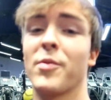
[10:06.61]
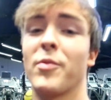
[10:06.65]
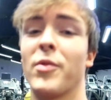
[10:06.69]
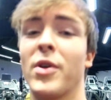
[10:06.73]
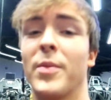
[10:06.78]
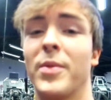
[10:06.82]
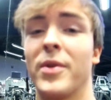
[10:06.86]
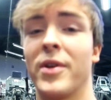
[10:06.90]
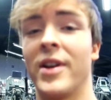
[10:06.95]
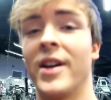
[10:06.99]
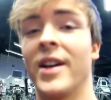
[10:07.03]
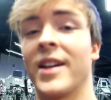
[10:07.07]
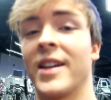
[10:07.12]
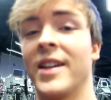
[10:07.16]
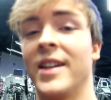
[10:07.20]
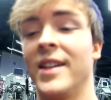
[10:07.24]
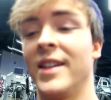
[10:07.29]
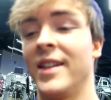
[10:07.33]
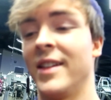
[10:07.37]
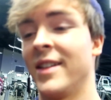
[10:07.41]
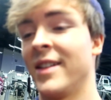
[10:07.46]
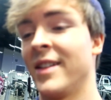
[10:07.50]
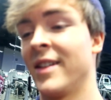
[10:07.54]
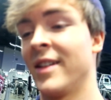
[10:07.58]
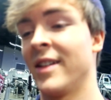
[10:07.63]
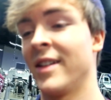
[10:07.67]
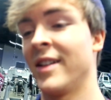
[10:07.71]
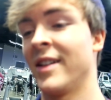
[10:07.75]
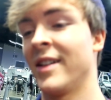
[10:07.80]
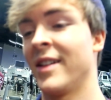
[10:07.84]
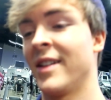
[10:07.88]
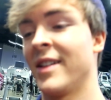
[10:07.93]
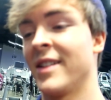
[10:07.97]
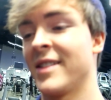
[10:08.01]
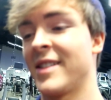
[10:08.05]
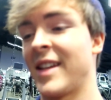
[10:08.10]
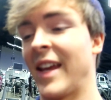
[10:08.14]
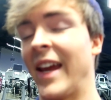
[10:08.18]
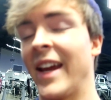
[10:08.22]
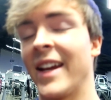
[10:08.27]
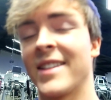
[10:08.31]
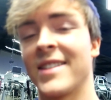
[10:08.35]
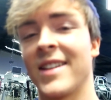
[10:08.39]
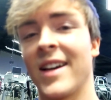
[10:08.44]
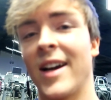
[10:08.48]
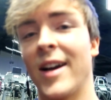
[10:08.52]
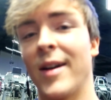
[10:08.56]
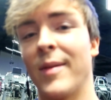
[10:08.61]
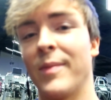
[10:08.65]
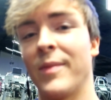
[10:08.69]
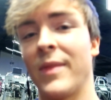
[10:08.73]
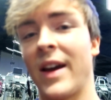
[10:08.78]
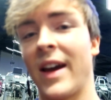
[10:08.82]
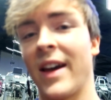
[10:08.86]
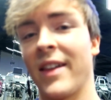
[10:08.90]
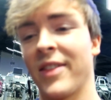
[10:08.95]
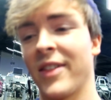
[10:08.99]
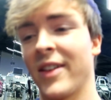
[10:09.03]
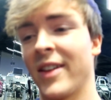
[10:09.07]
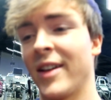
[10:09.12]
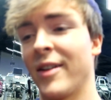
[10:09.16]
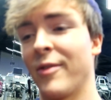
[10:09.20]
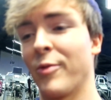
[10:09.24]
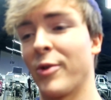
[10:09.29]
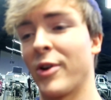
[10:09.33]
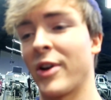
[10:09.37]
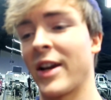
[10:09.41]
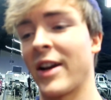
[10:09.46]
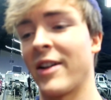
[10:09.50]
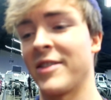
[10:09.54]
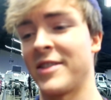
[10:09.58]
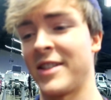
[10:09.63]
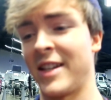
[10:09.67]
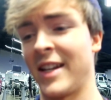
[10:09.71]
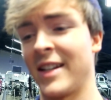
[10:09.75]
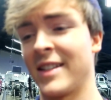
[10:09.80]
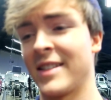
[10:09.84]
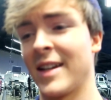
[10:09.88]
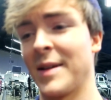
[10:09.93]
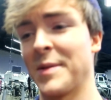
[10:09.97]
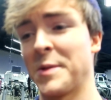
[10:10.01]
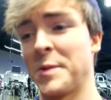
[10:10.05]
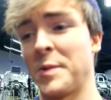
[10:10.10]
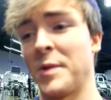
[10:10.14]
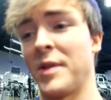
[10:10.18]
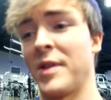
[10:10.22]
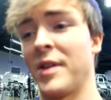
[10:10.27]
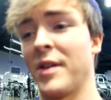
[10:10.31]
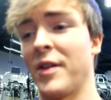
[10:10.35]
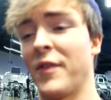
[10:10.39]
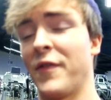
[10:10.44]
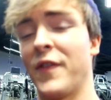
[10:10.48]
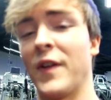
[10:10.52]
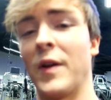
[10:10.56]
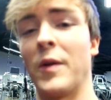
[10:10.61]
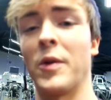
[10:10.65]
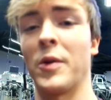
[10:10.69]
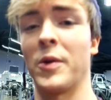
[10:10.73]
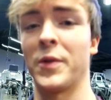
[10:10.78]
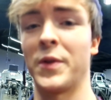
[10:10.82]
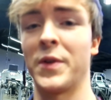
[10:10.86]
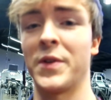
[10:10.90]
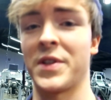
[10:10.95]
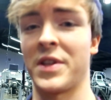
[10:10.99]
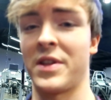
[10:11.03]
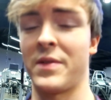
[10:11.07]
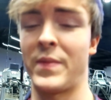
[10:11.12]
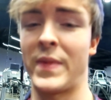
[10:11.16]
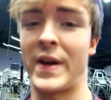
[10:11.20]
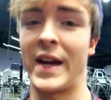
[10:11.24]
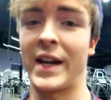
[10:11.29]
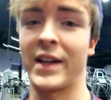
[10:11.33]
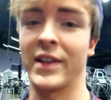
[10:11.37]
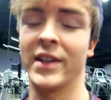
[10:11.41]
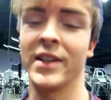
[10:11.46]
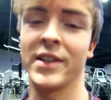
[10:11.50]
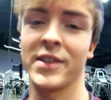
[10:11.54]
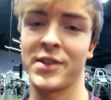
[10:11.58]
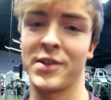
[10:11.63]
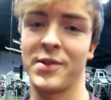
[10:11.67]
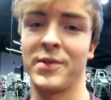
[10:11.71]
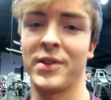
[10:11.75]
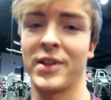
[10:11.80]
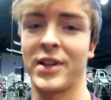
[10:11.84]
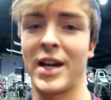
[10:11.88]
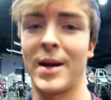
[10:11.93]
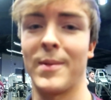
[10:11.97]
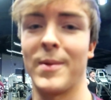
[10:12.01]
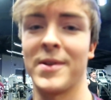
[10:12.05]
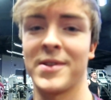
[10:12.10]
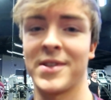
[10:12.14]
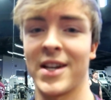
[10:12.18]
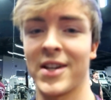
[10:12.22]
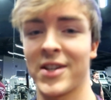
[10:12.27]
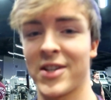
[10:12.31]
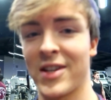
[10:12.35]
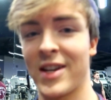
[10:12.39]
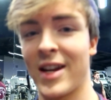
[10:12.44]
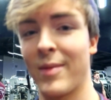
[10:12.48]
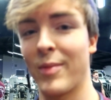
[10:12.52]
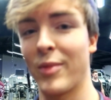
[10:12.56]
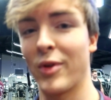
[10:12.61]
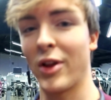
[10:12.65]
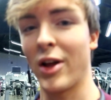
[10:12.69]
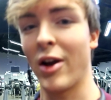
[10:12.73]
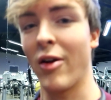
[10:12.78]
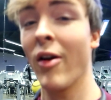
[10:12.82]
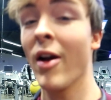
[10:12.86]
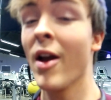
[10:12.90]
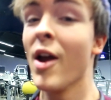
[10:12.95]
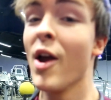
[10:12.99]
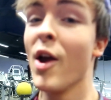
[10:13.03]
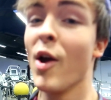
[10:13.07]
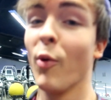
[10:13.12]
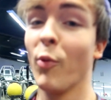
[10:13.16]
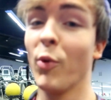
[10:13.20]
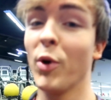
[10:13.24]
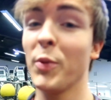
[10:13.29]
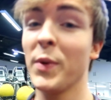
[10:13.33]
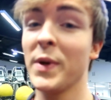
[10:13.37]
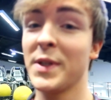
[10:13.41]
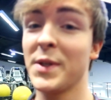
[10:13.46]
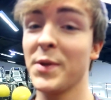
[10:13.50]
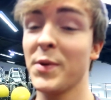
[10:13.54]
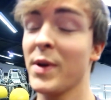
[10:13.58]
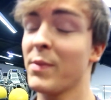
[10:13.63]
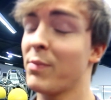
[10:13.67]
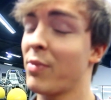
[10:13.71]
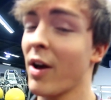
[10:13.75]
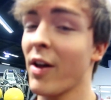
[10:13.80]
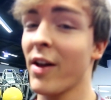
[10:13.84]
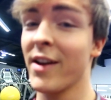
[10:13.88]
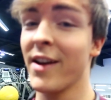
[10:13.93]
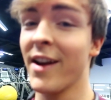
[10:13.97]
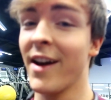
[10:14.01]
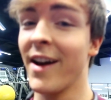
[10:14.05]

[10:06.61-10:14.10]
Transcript: want rubber ducky tank top, athletic workout tank tops with phone holders in the back, let us know in the comment section down below. Everyone will we will. do it? Probably